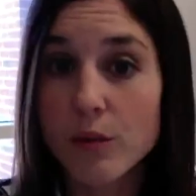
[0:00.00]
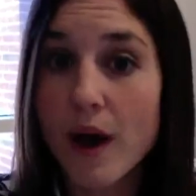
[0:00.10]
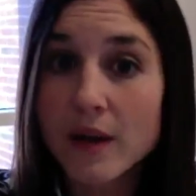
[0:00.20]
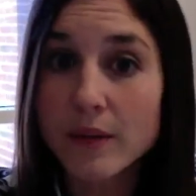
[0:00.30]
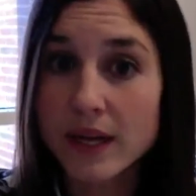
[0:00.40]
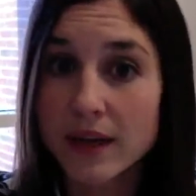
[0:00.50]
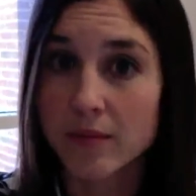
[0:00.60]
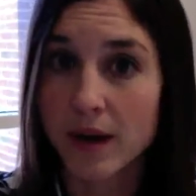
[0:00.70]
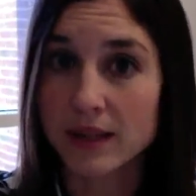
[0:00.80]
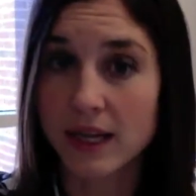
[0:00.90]
do we care
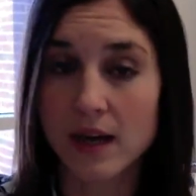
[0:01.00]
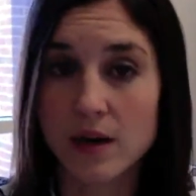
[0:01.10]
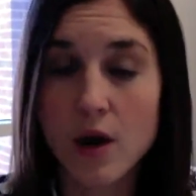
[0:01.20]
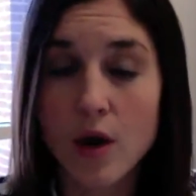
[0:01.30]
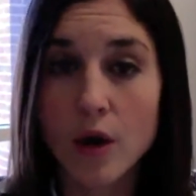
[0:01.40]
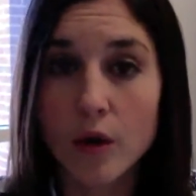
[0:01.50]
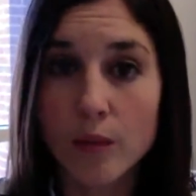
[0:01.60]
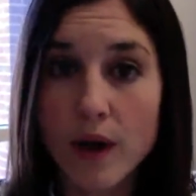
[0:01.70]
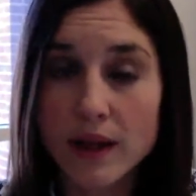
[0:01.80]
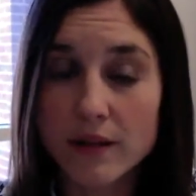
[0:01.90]
about that?
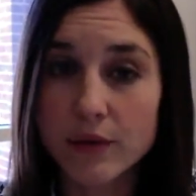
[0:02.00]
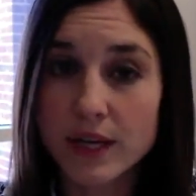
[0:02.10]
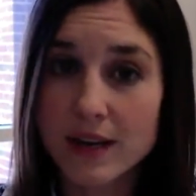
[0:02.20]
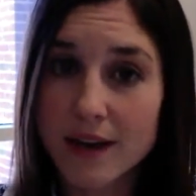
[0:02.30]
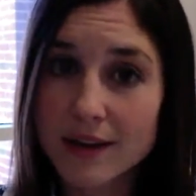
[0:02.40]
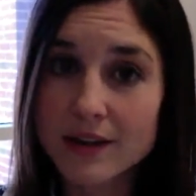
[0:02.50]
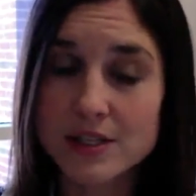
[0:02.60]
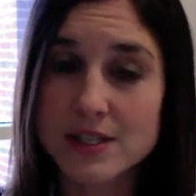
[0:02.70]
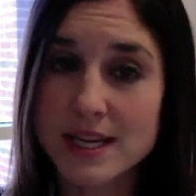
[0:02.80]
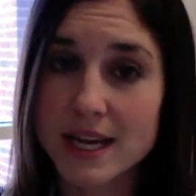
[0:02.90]
Well, if we can
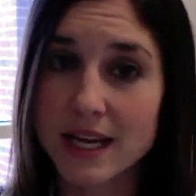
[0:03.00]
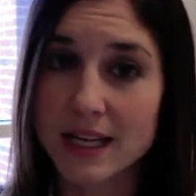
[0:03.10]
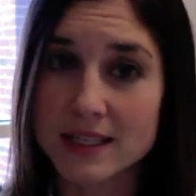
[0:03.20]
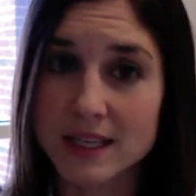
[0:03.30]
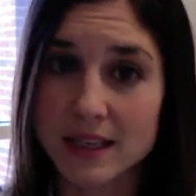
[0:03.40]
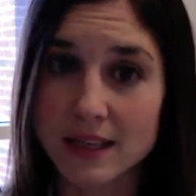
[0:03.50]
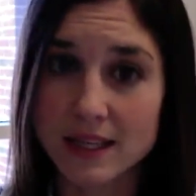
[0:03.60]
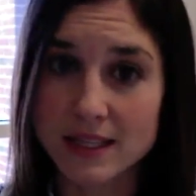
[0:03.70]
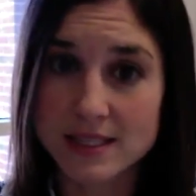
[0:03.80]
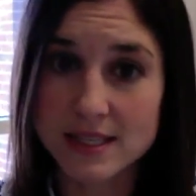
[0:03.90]
understand
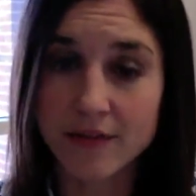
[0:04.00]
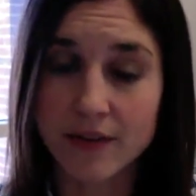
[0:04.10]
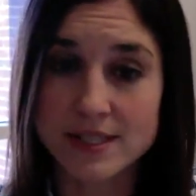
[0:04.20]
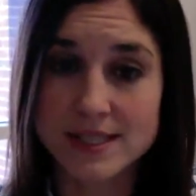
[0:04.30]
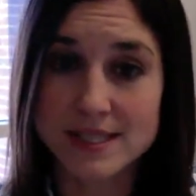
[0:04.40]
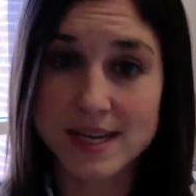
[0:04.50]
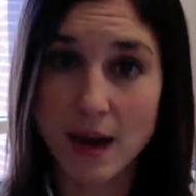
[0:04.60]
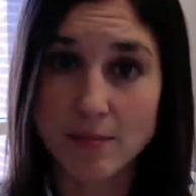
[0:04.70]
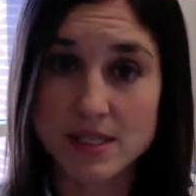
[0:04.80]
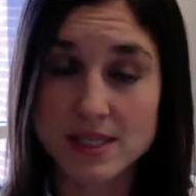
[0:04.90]
these different
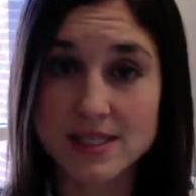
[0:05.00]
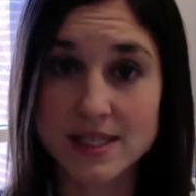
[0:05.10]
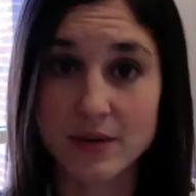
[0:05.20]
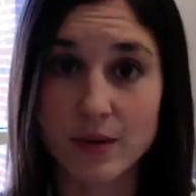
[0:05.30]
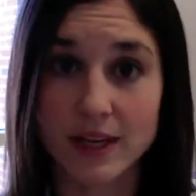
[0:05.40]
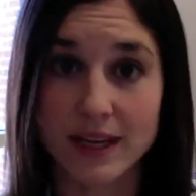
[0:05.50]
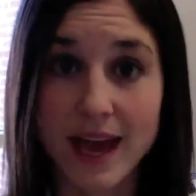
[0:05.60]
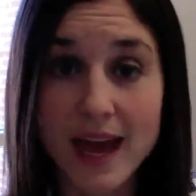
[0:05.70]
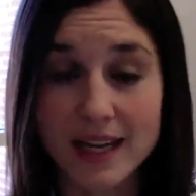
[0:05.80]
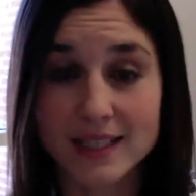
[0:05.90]
steps to
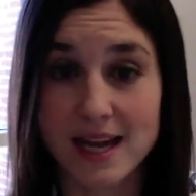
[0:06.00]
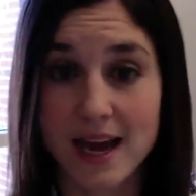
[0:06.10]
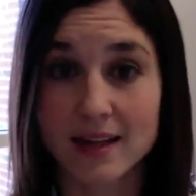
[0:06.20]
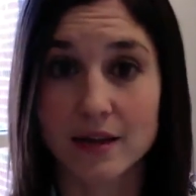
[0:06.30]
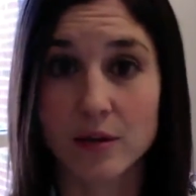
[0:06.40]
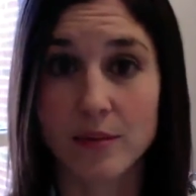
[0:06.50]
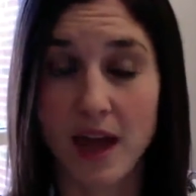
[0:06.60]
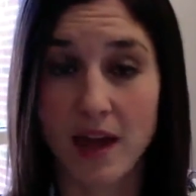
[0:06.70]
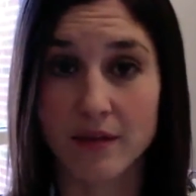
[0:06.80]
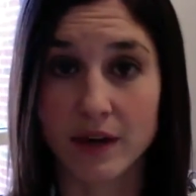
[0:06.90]
getting to ethical
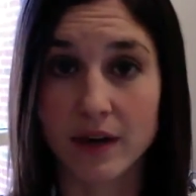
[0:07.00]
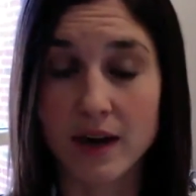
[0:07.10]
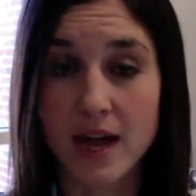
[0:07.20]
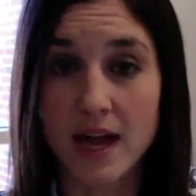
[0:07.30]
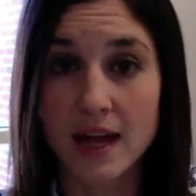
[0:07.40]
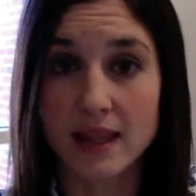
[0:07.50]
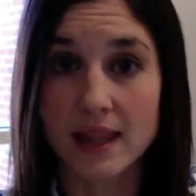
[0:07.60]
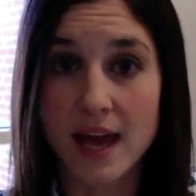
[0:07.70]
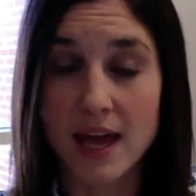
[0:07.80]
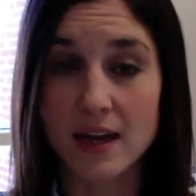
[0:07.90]
behavior,
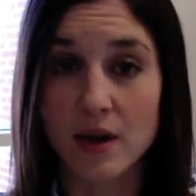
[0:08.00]
then